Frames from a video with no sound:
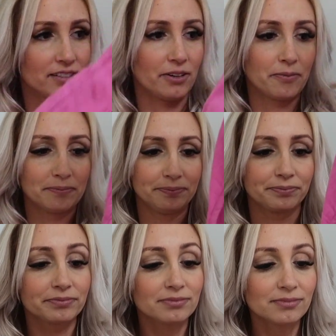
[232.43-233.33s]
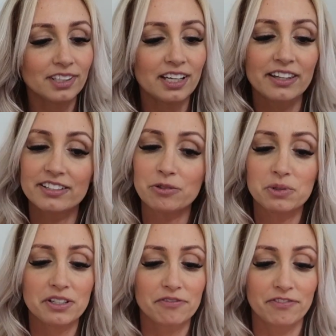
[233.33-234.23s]
So this is
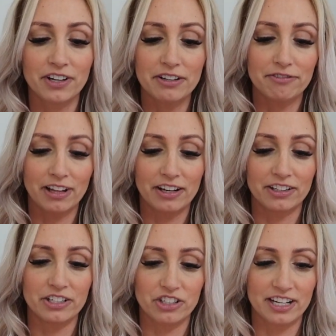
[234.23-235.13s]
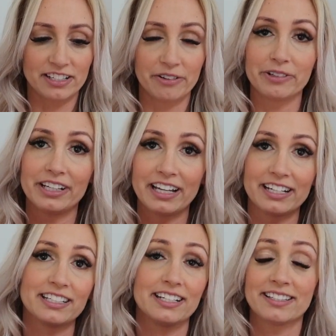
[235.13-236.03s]
a very flattering dress. I really
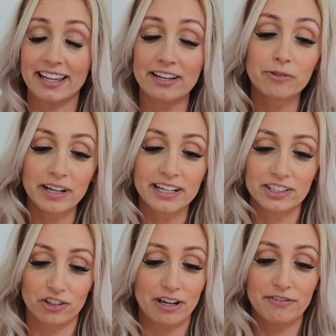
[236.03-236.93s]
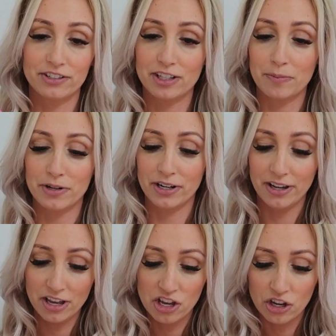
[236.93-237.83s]
liked it. It's lightweight. It's great for summer.